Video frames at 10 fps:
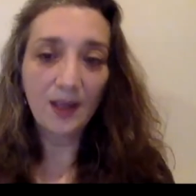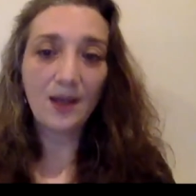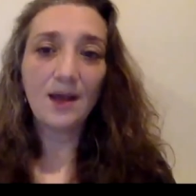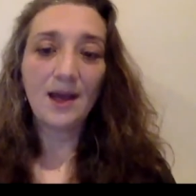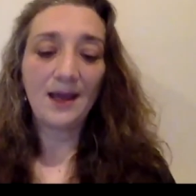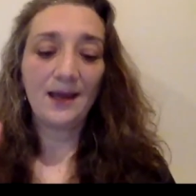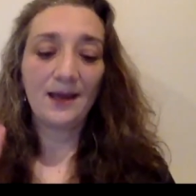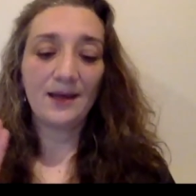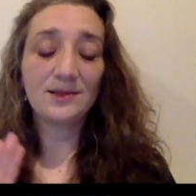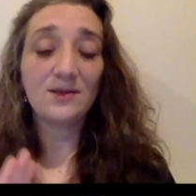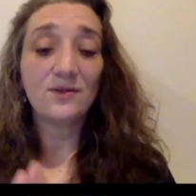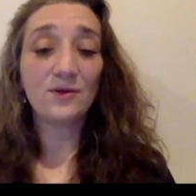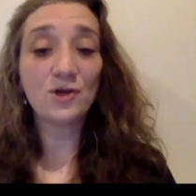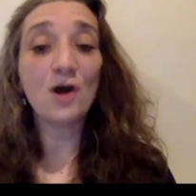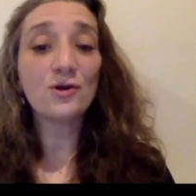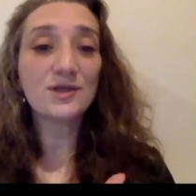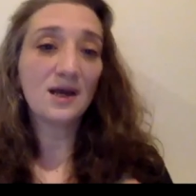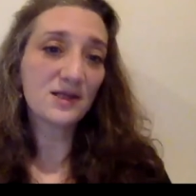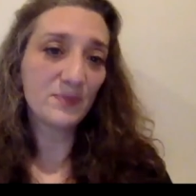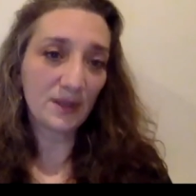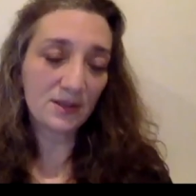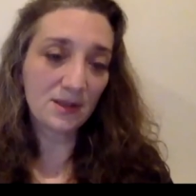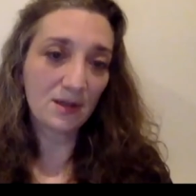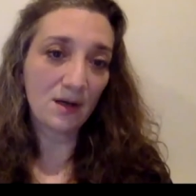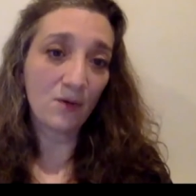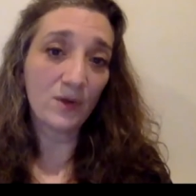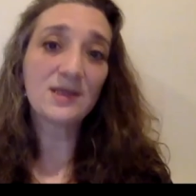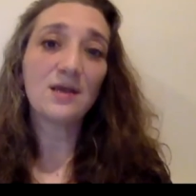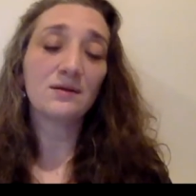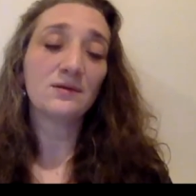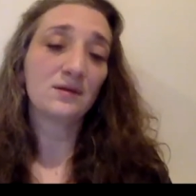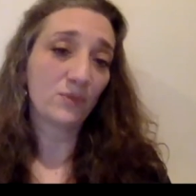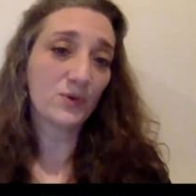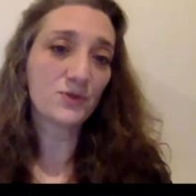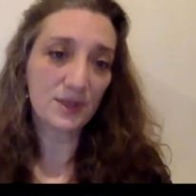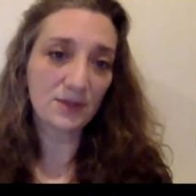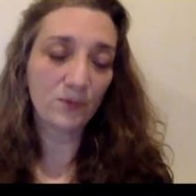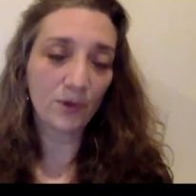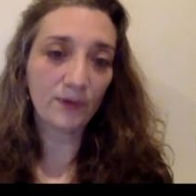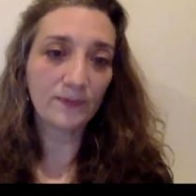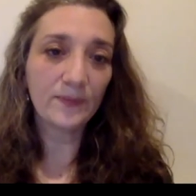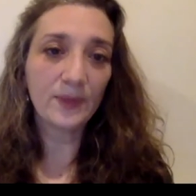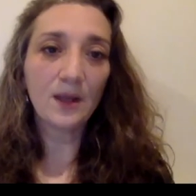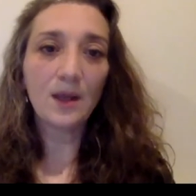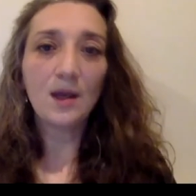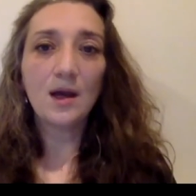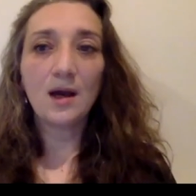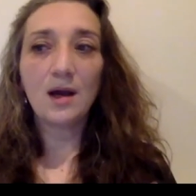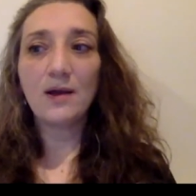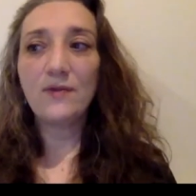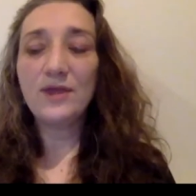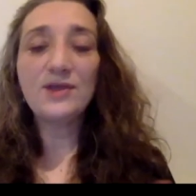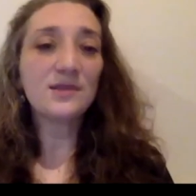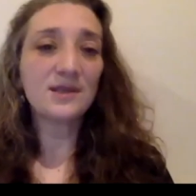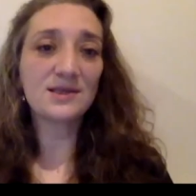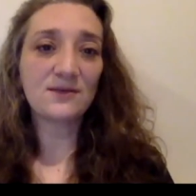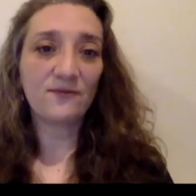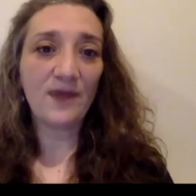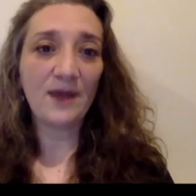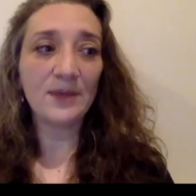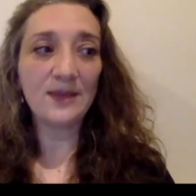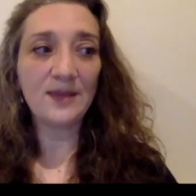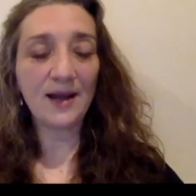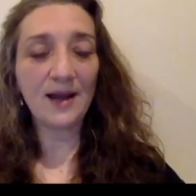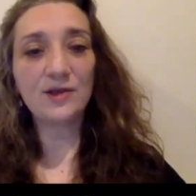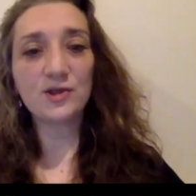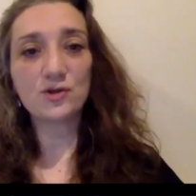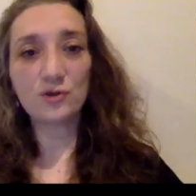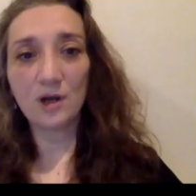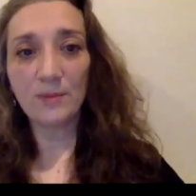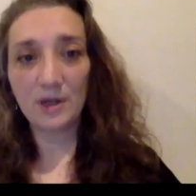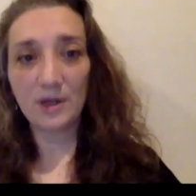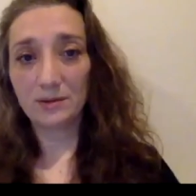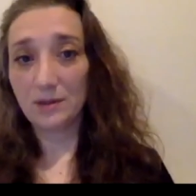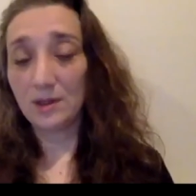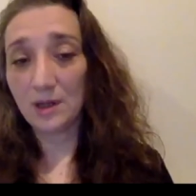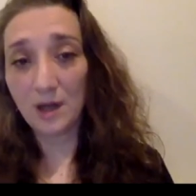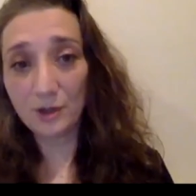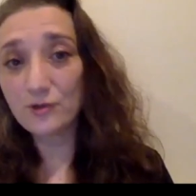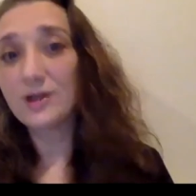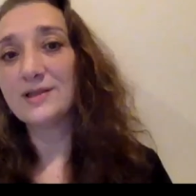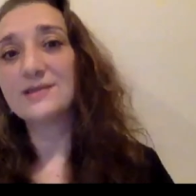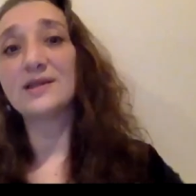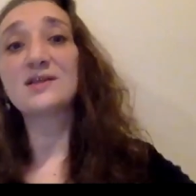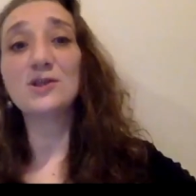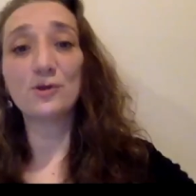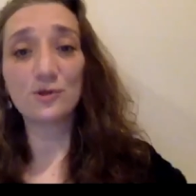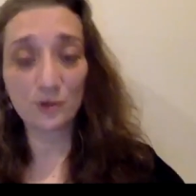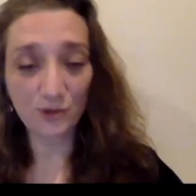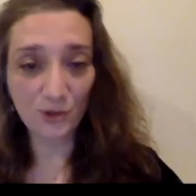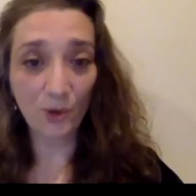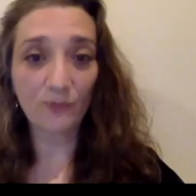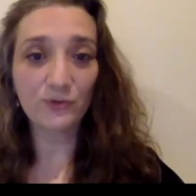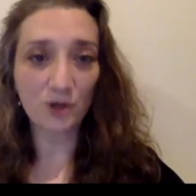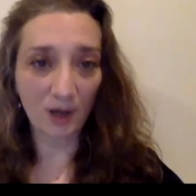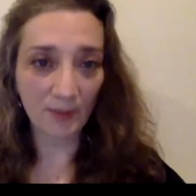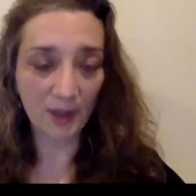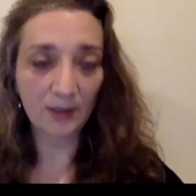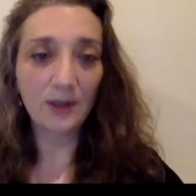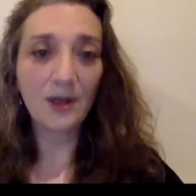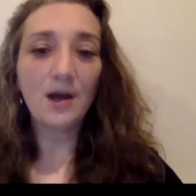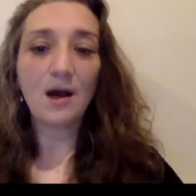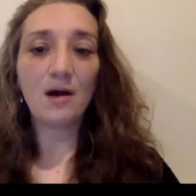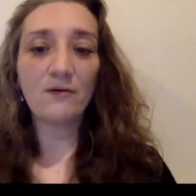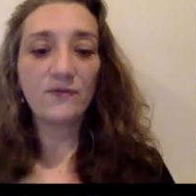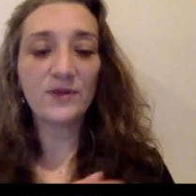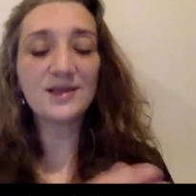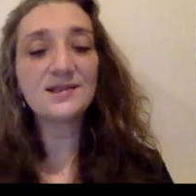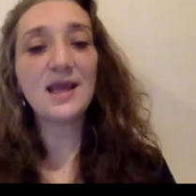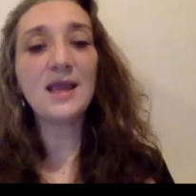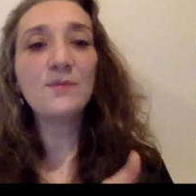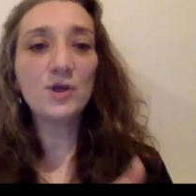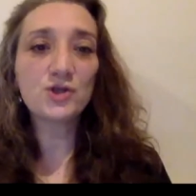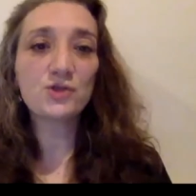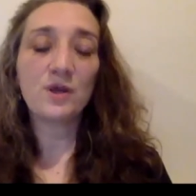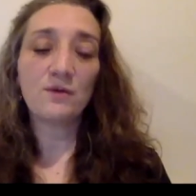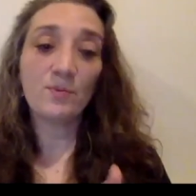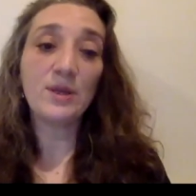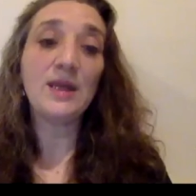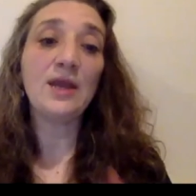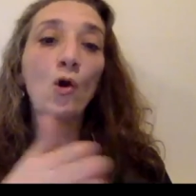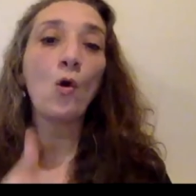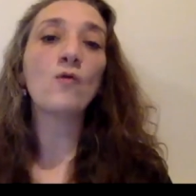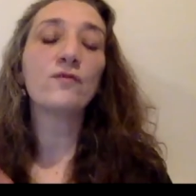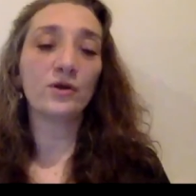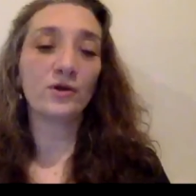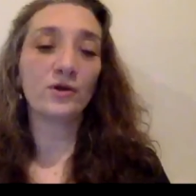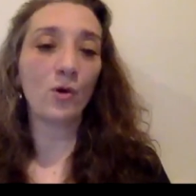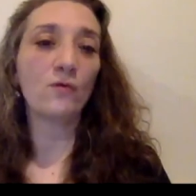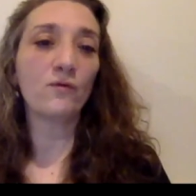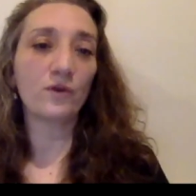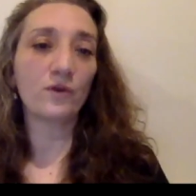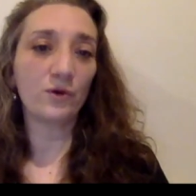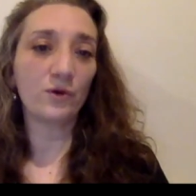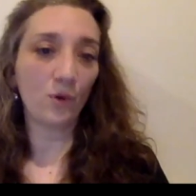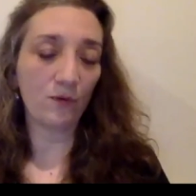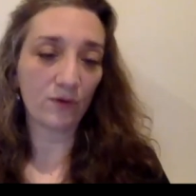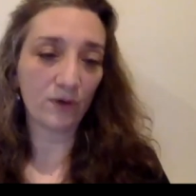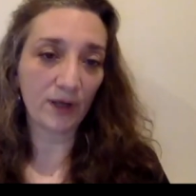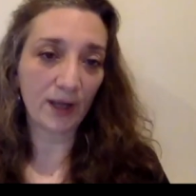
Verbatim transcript: And the daughter's husband uh, was killed in the most recent war. The, this is a family that has trauma, 106 years or so of trauma of the same history repeating over and over and over again.